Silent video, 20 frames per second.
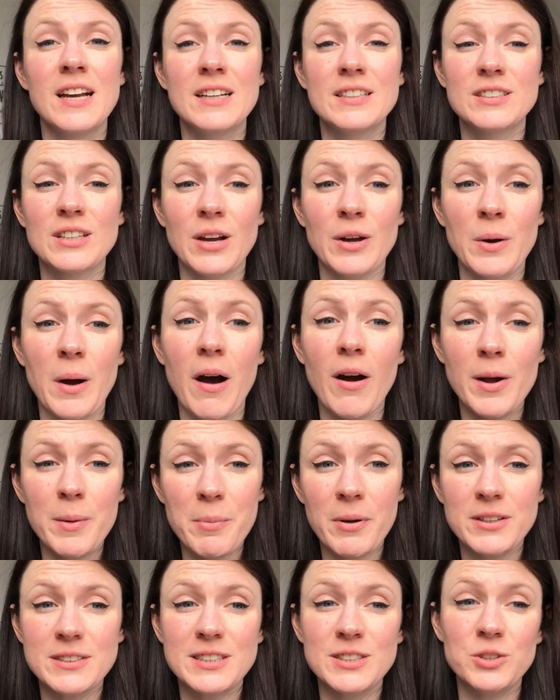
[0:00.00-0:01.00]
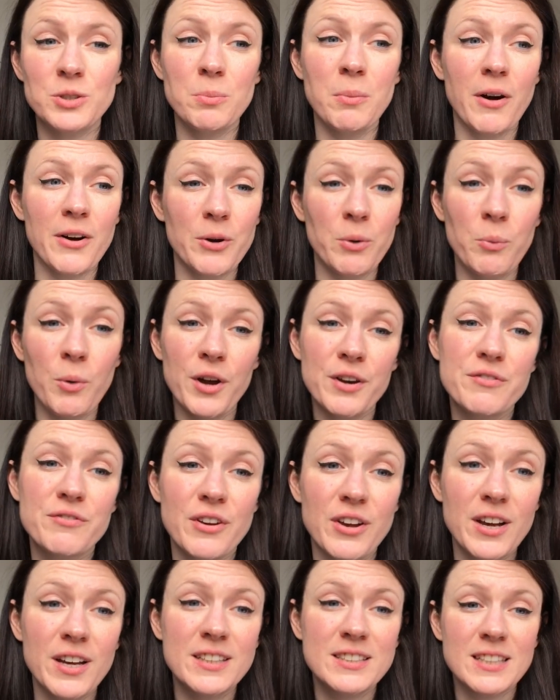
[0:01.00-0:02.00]
So I personally do mine on Word
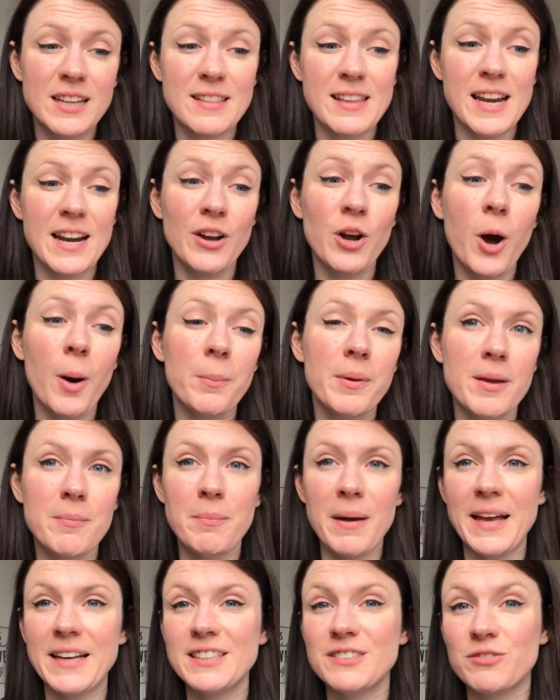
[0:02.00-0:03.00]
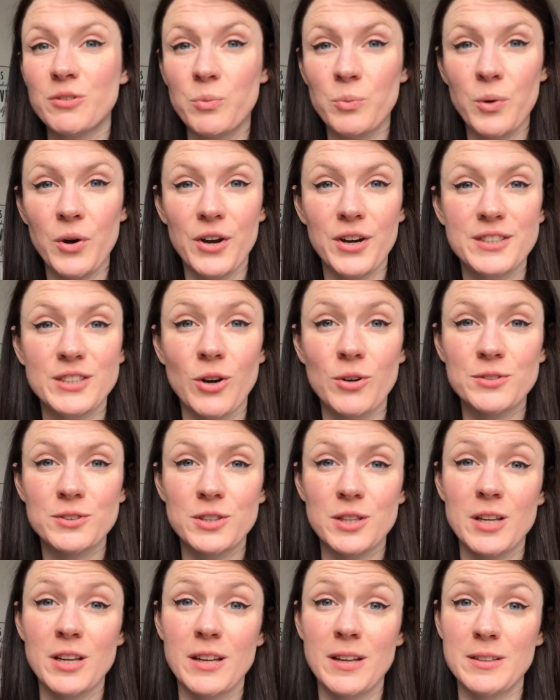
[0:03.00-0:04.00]
first, and then I copy and paste from Word
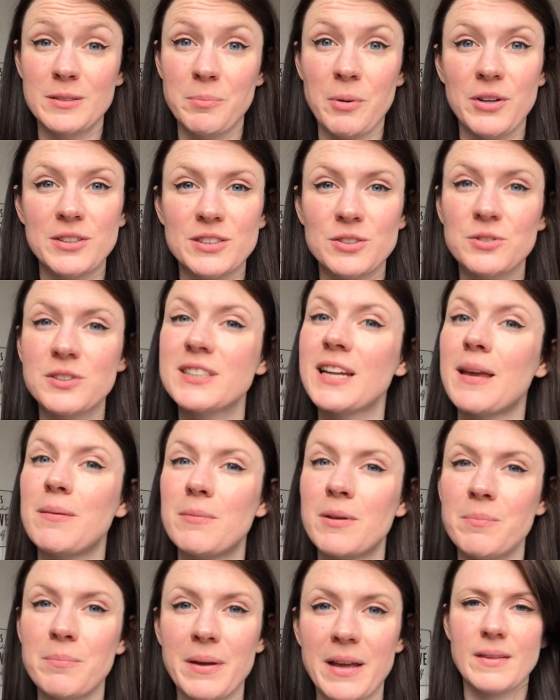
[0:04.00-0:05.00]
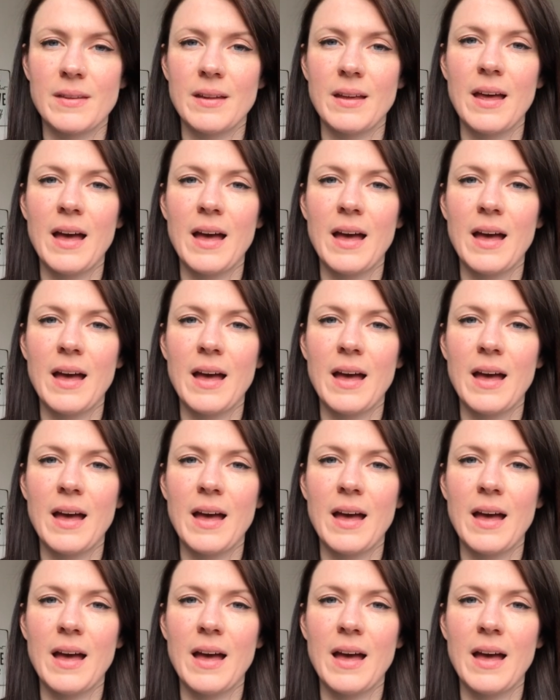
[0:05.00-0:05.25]
onto the personal statement bit.